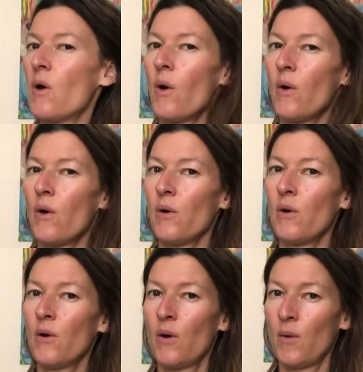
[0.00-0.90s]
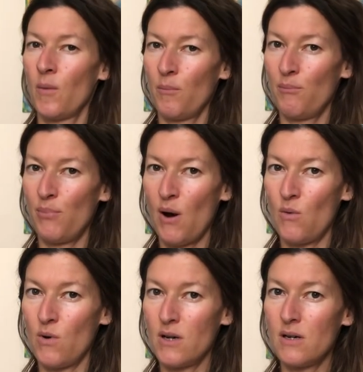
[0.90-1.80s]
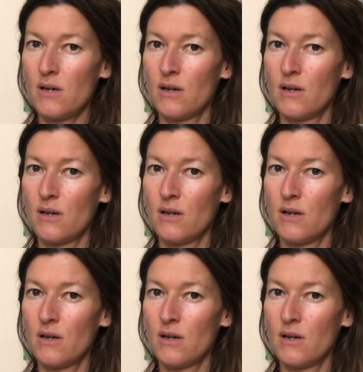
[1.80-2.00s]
her power